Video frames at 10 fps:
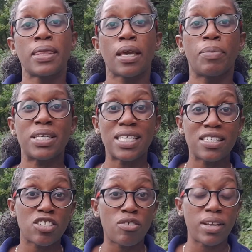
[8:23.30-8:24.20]
But
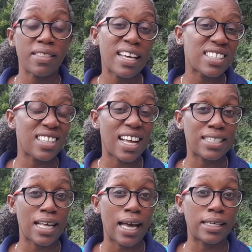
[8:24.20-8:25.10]
since there's already things in
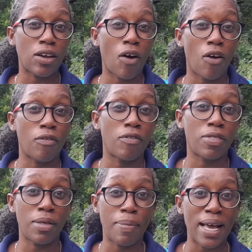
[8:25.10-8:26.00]
that side of
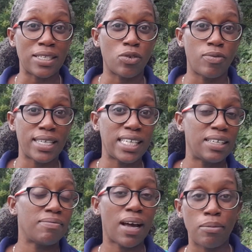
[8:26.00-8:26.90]
the bed
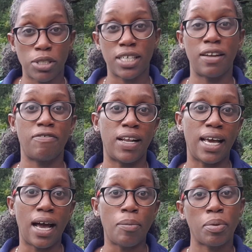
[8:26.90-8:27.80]
already, I'm just going to fill
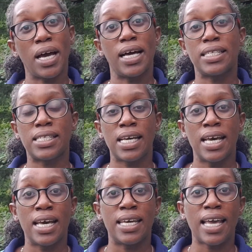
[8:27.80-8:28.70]
it up, and
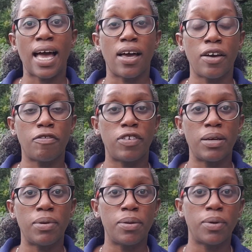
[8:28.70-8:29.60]
yeah,
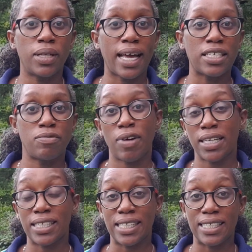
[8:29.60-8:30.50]
hopefully we will get some
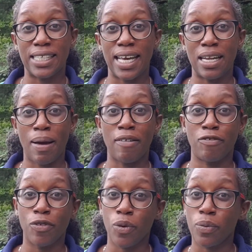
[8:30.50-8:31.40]
radishes in about
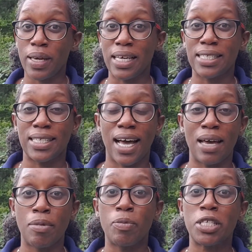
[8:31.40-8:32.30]
4 weeks
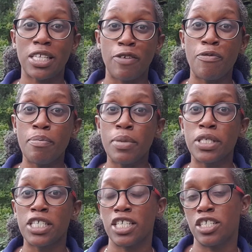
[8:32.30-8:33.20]
time, and we should have
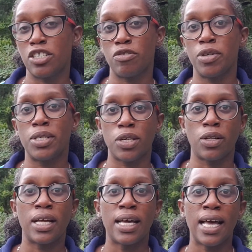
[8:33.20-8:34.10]
mustards through
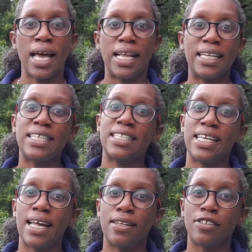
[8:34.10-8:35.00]
till at least
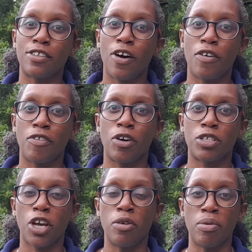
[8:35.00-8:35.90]
the end of
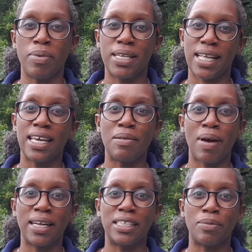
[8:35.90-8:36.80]
October because they can
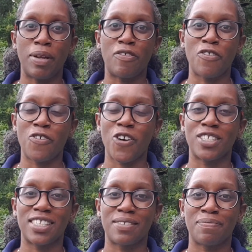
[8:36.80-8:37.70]
manage a bit of a
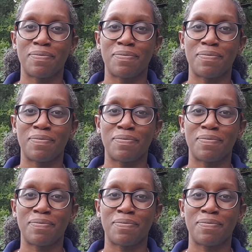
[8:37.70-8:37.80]
frost.